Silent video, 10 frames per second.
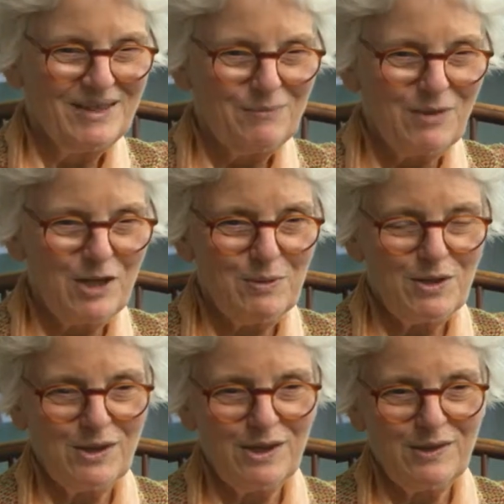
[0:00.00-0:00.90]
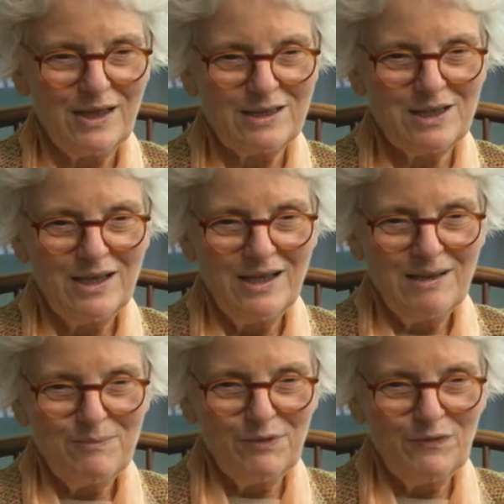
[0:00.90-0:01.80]
Made me think that
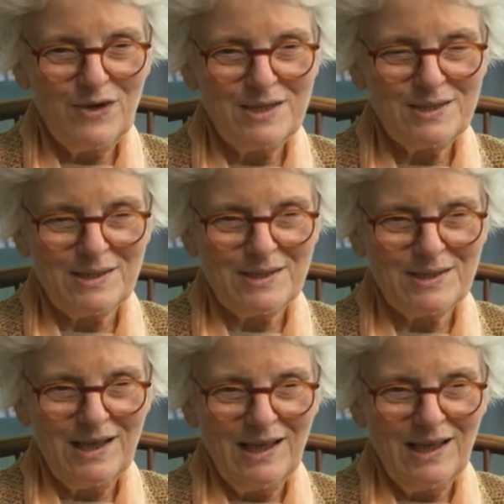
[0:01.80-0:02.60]
professors,